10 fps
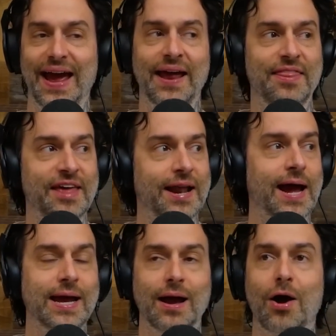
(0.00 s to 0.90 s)
And then
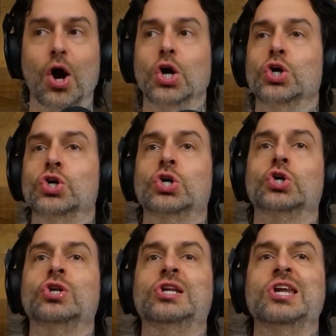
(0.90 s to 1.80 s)
I
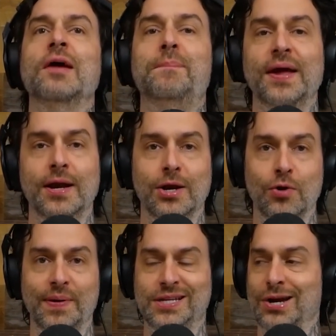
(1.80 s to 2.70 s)
dip into
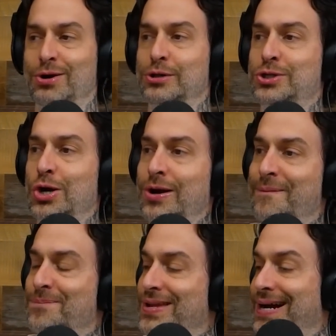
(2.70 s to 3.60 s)
new material, dude.
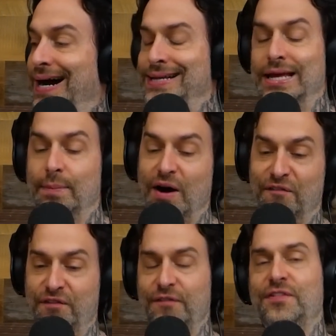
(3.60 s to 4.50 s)
I did about
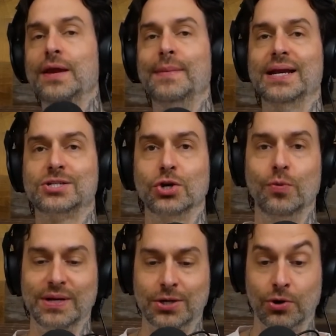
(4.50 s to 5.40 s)
15 minutes of
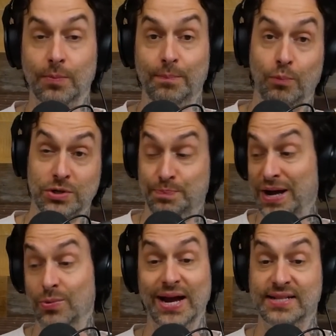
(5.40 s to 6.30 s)
new material, which,
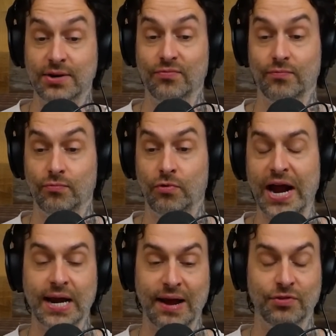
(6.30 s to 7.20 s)
by the way, I didn't
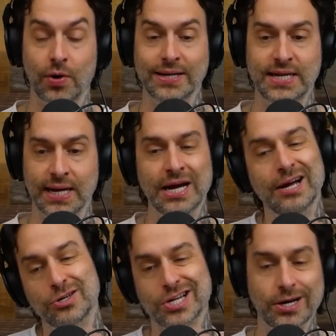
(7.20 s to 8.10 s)
write. I have no idea.
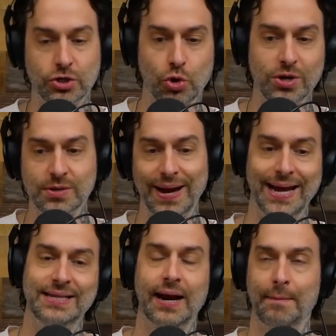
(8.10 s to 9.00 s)
Just kind of stories in my
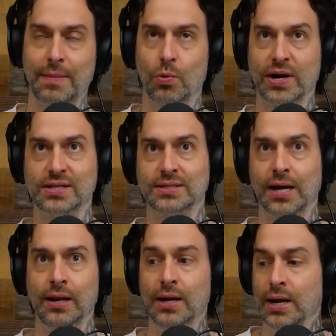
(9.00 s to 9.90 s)
head that I maybe wanted to
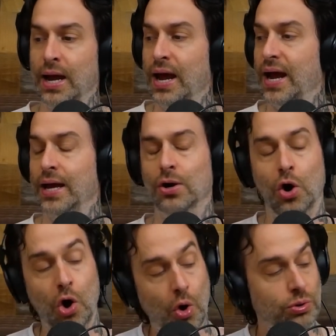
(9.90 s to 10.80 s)
tell. And
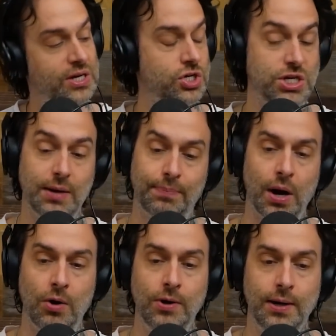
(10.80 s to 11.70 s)
holy shit,
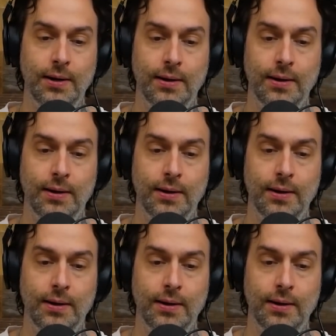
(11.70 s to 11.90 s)
bro.